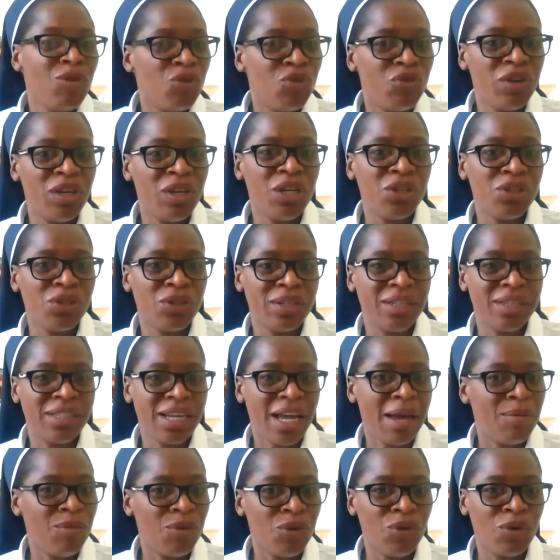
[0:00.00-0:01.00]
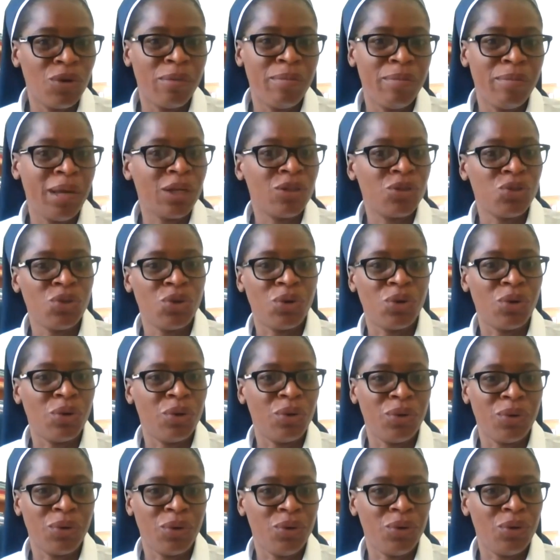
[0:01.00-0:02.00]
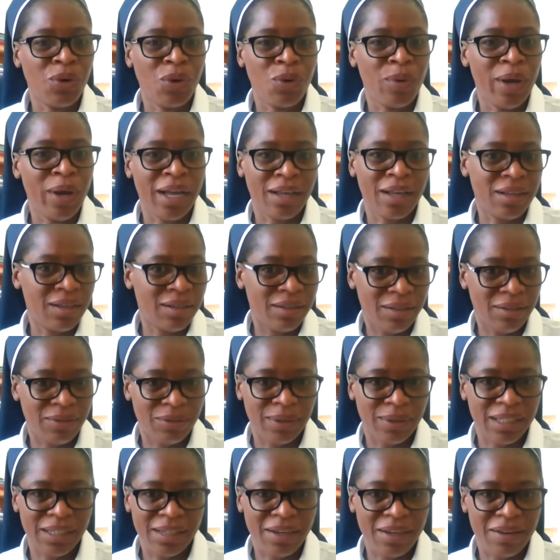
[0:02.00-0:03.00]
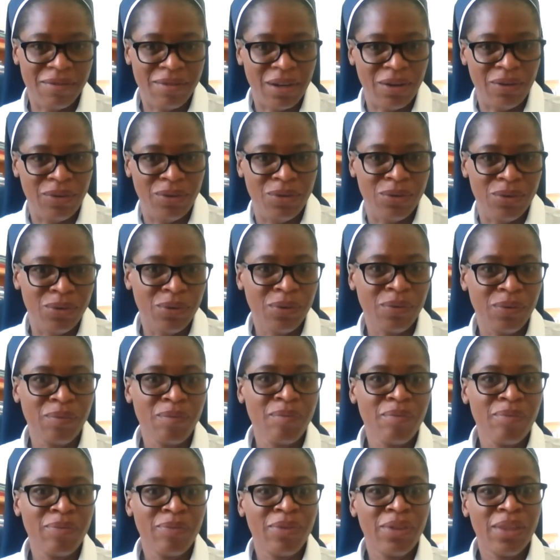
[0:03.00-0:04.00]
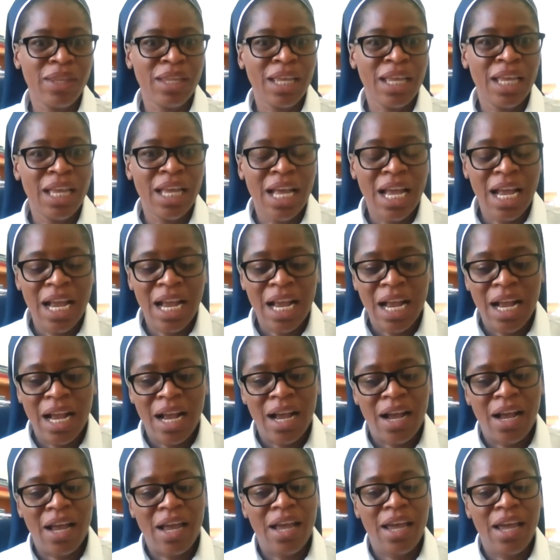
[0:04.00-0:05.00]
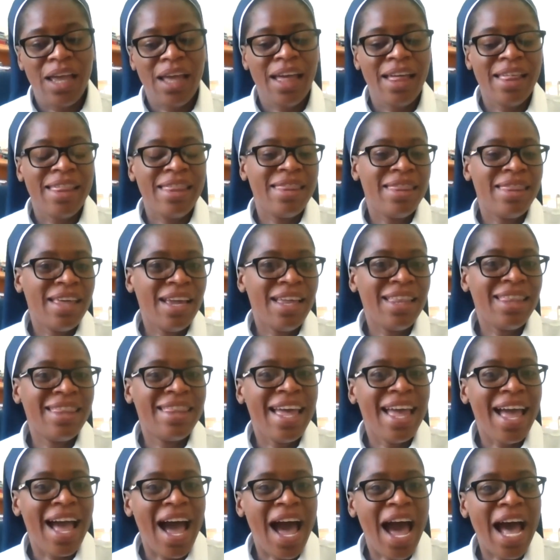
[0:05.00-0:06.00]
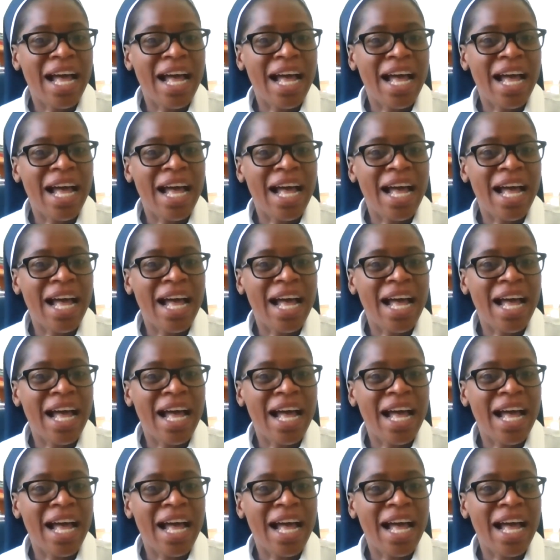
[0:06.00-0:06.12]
you finish on time, you go back to your work, whatever you do. And then the